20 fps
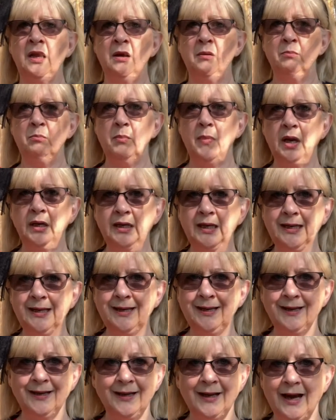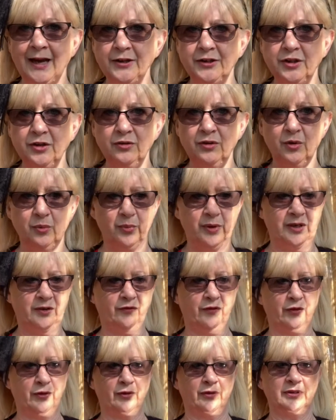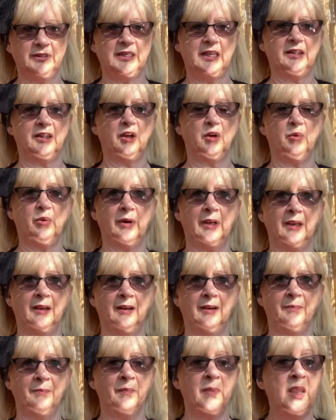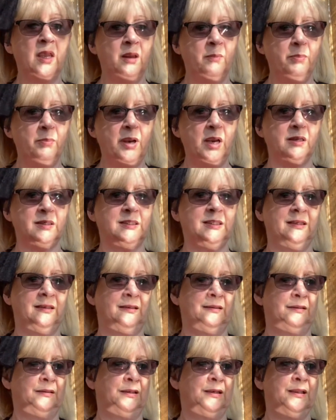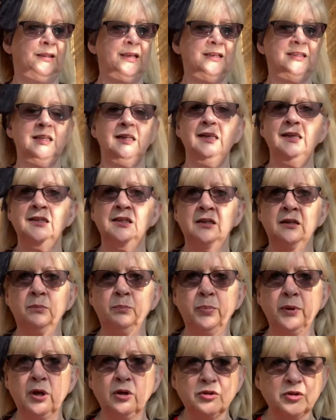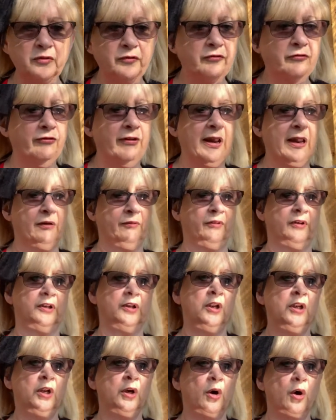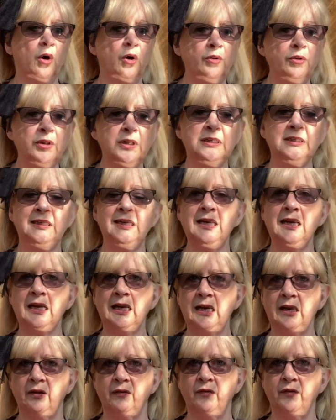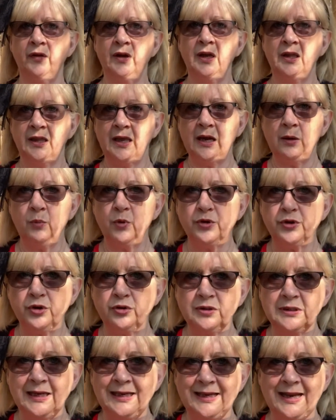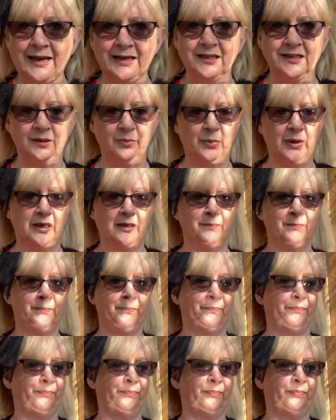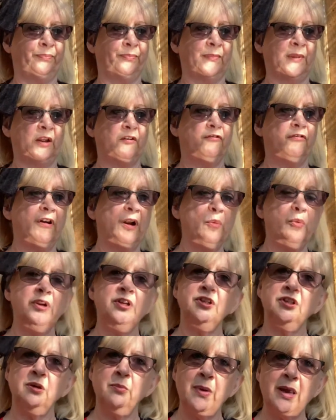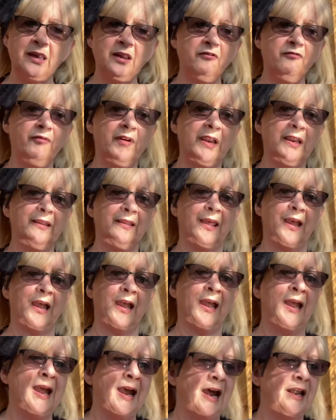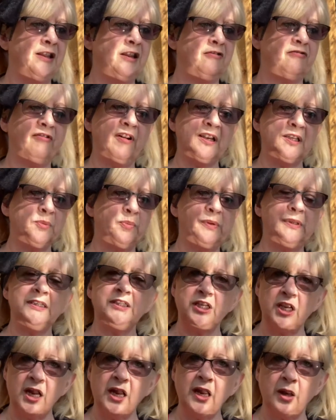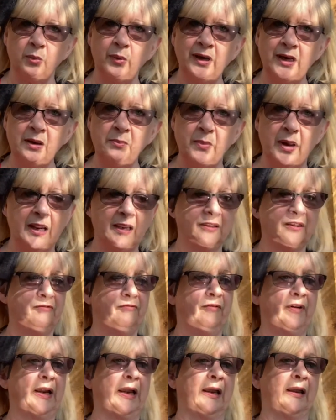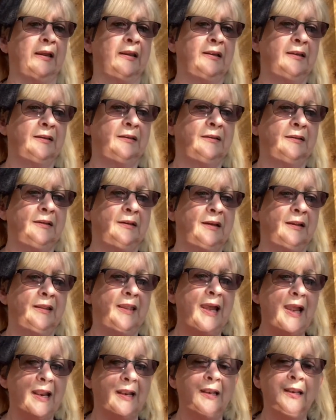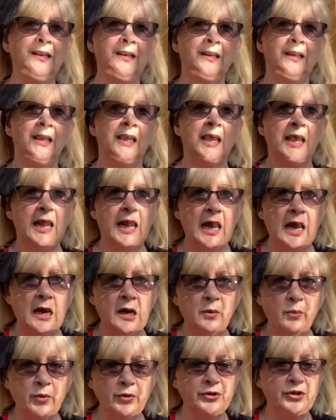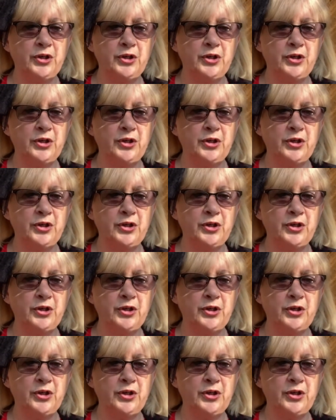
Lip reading: "Money I do not wish for," said the Queen, "but there's a little plot of ground on the sea cliff that I want you to lend me. For I wish to make a ring there, and the grass will die when I make the ring. Then I want